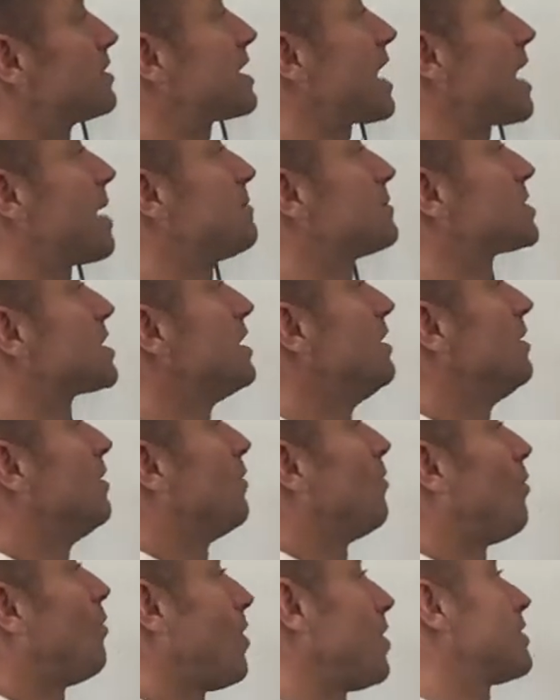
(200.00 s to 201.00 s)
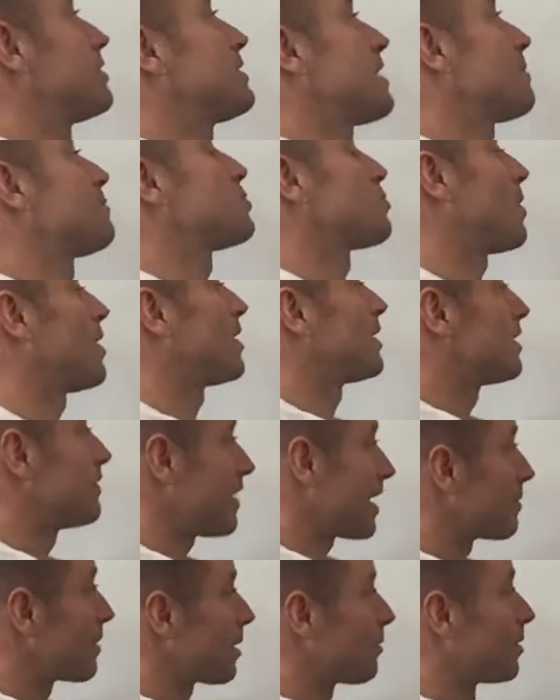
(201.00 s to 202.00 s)
times 1 times 1
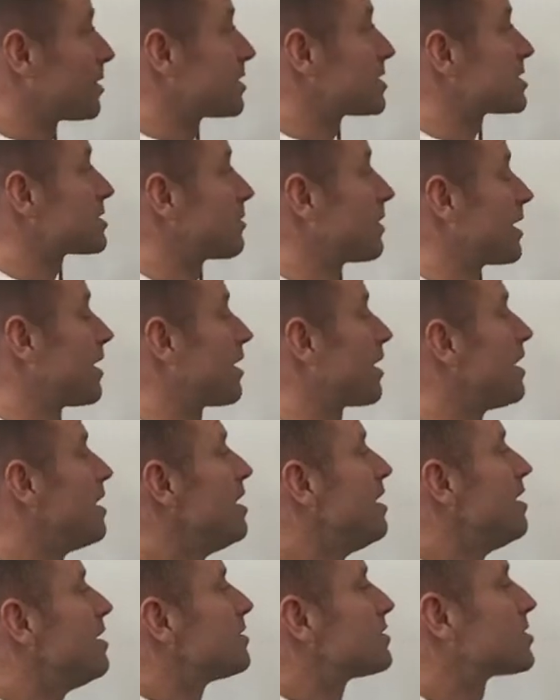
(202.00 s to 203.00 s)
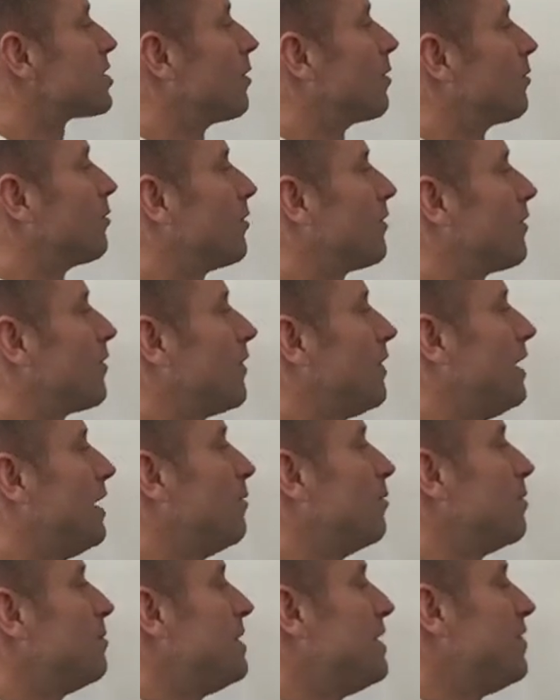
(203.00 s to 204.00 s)
divided by 1 squared. So it
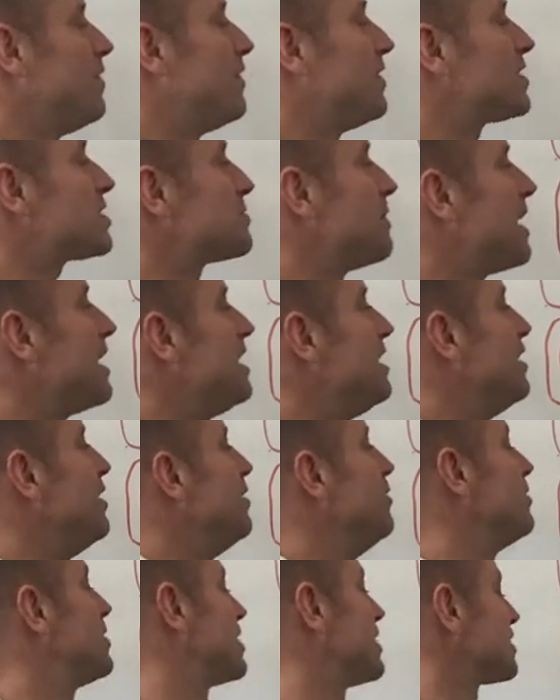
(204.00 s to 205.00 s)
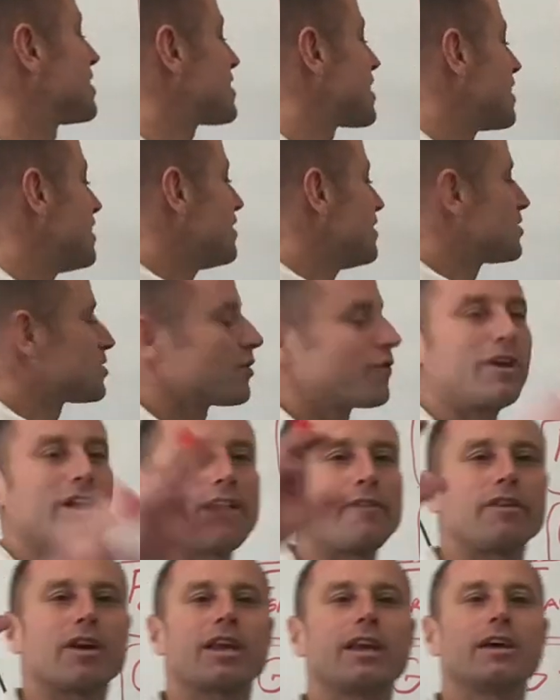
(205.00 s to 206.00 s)
would be this many newtons. So if you
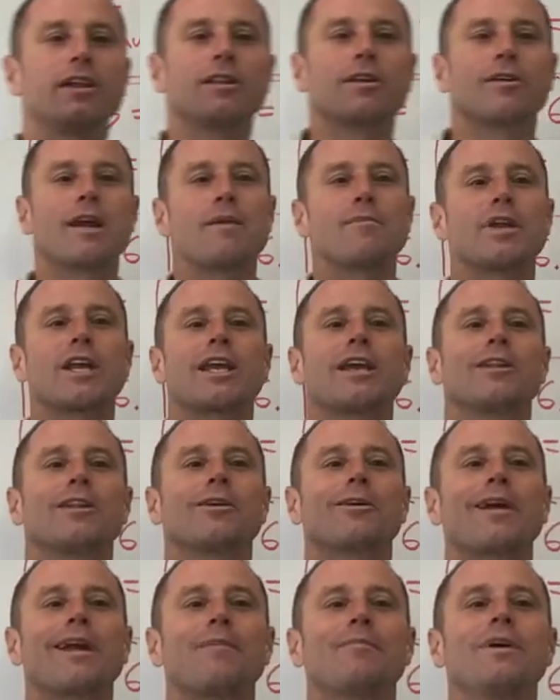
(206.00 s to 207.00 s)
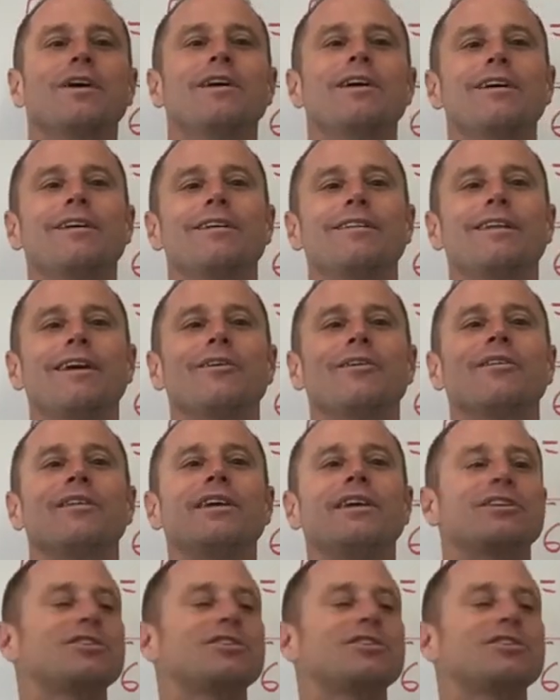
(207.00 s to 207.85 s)
have a kilogram and a kilogram, they only